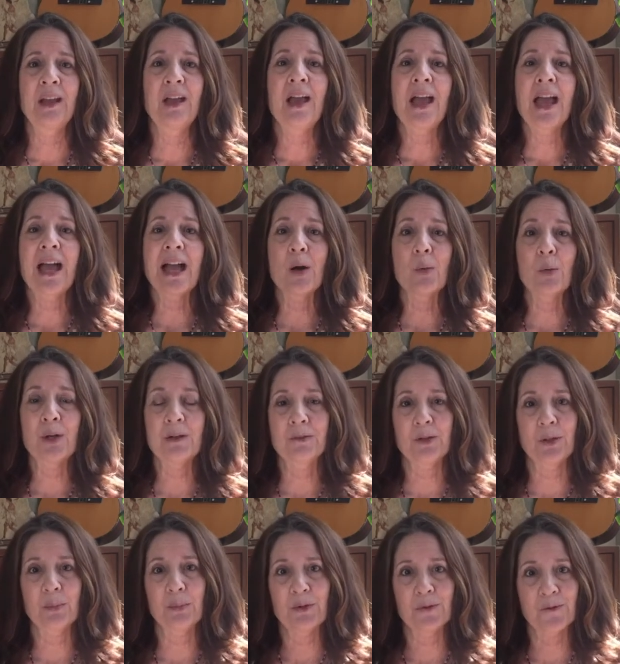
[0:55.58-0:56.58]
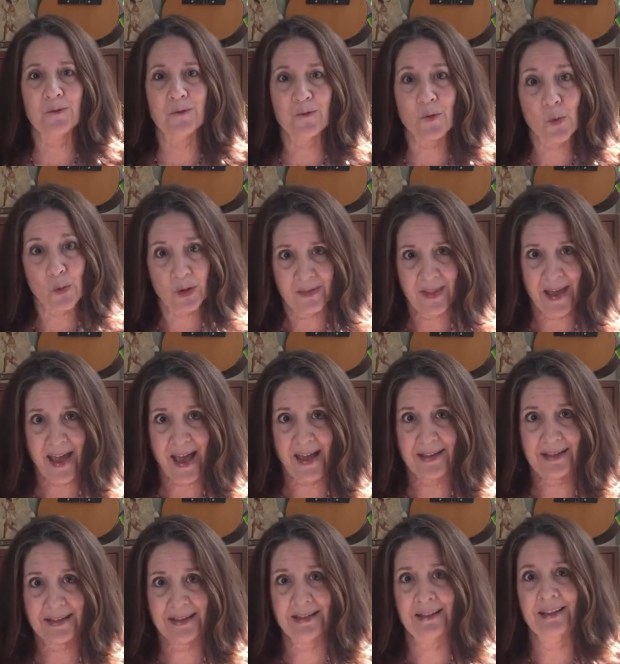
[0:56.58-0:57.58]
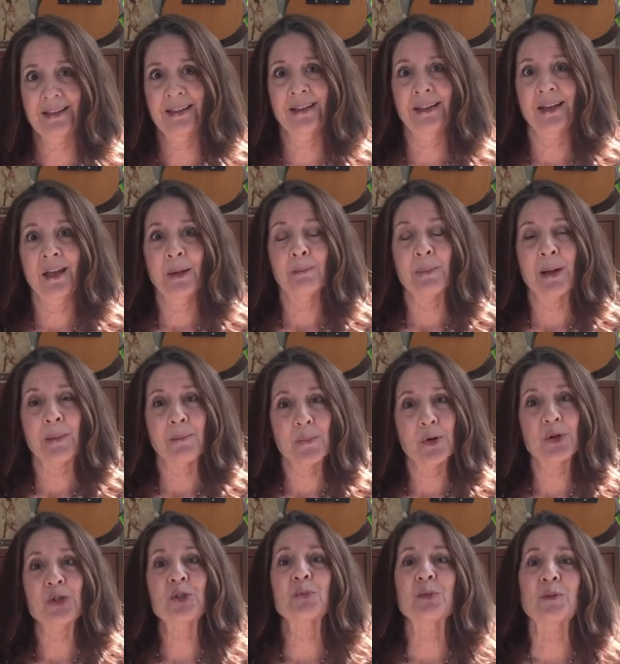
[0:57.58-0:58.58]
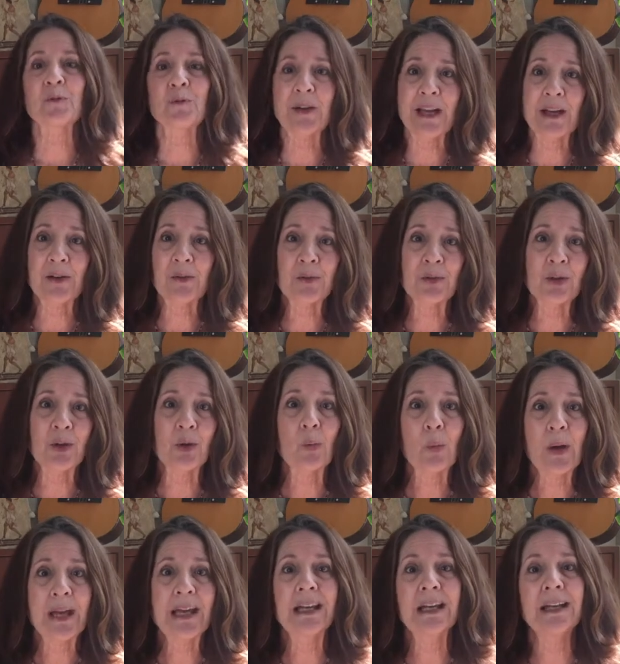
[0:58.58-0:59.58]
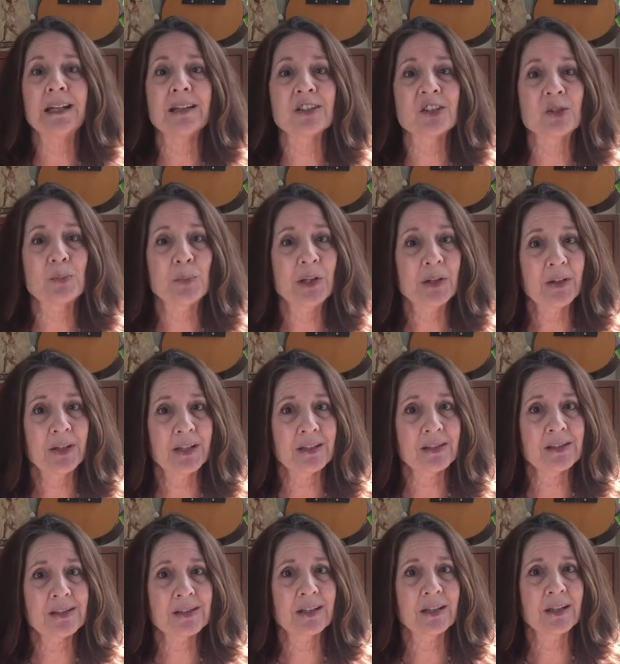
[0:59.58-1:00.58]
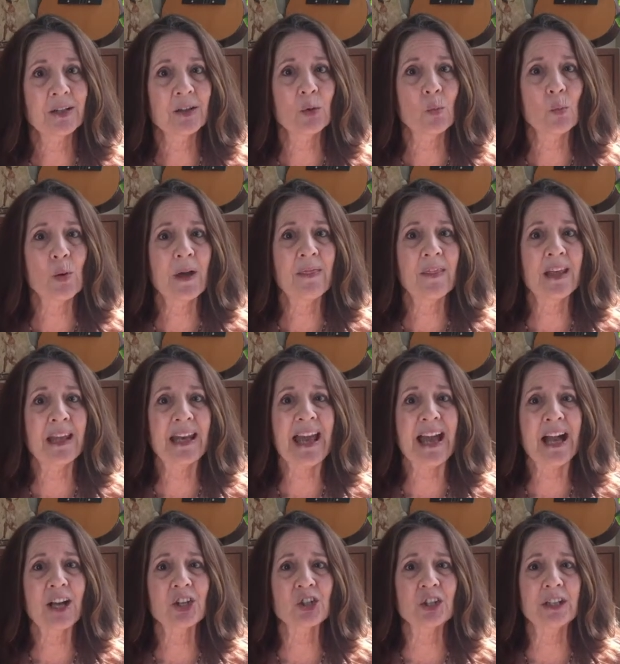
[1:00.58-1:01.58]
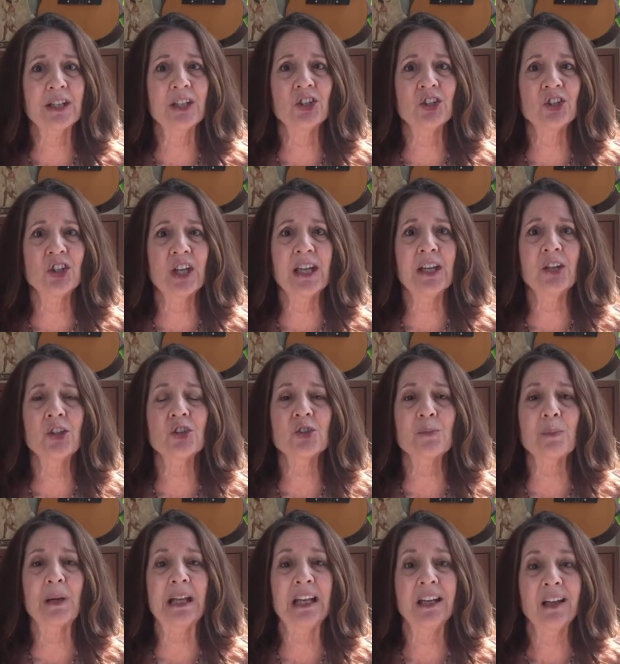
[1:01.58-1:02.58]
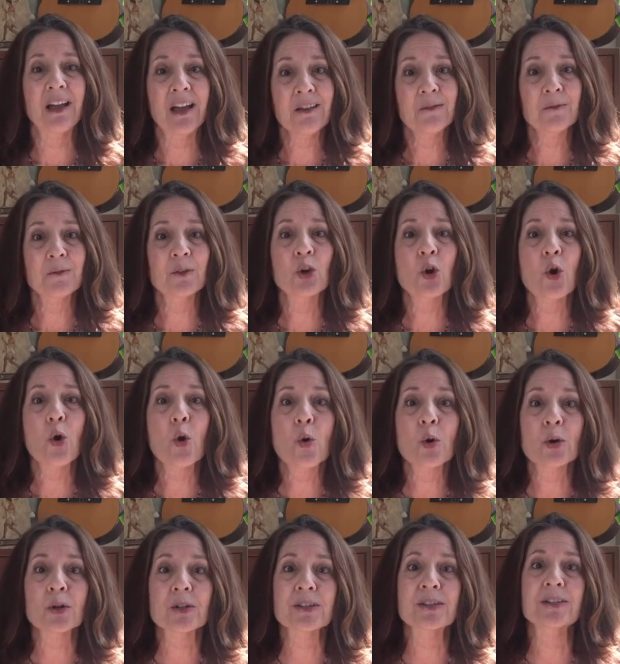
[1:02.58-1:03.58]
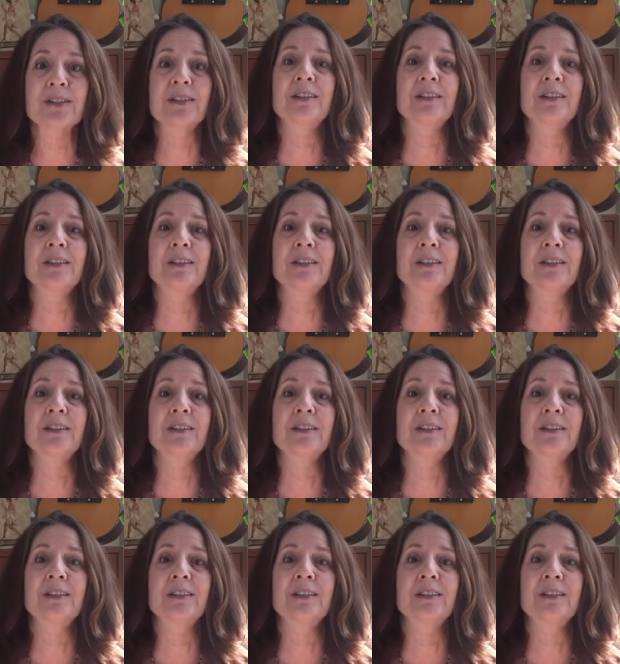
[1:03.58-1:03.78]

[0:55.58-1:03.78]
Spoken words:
However, before that, my most profound awakening experience, the one that actually changed my life course,